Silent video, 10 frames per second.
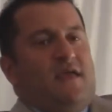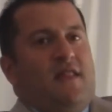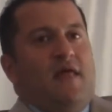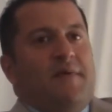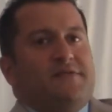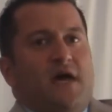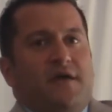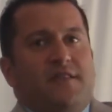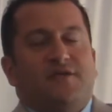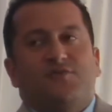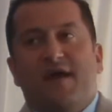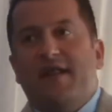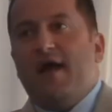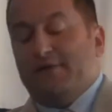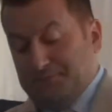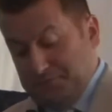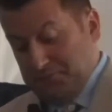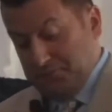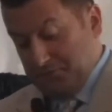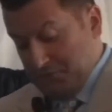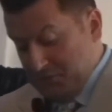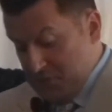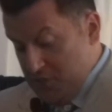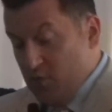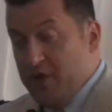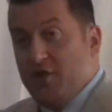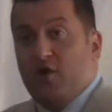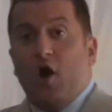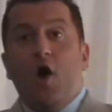Let me tell you this right now. When you go